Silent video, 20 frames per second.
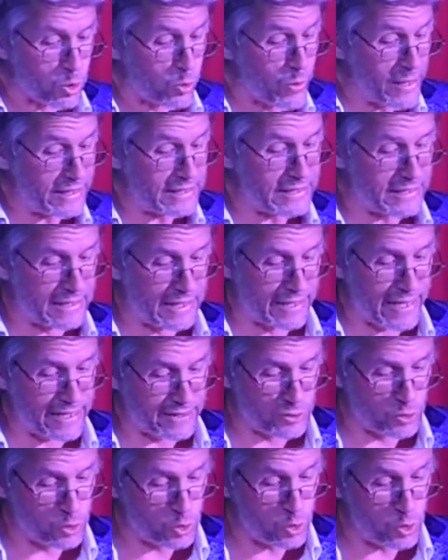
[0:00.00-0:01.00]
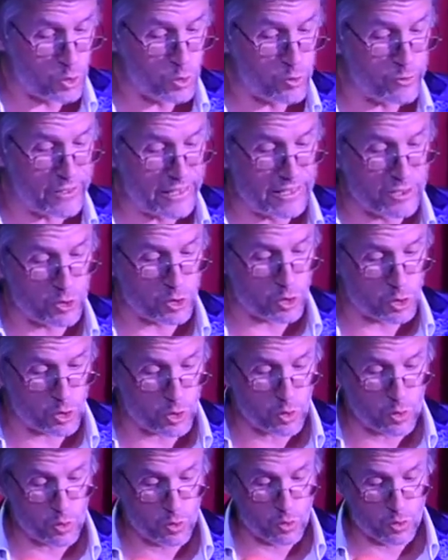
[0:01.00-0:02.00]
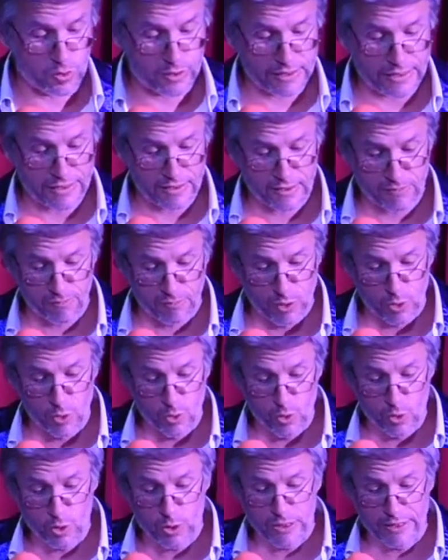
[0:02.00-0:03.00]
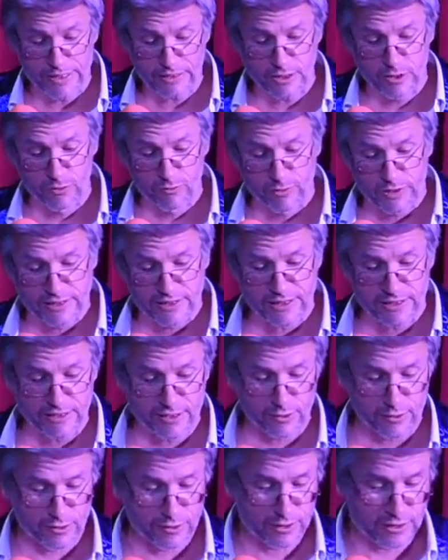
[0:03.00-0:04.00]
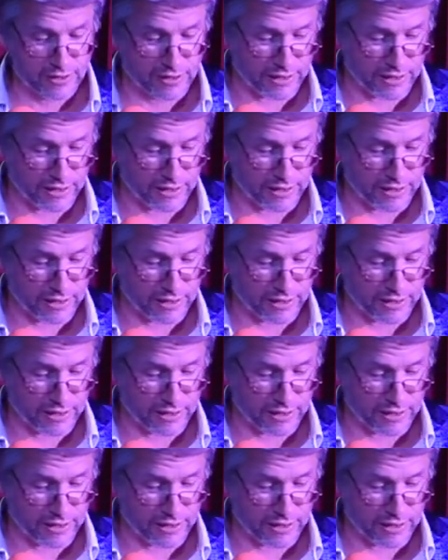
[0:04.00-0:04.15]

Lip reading: twist led to these shoes, these blue glitter ridiculous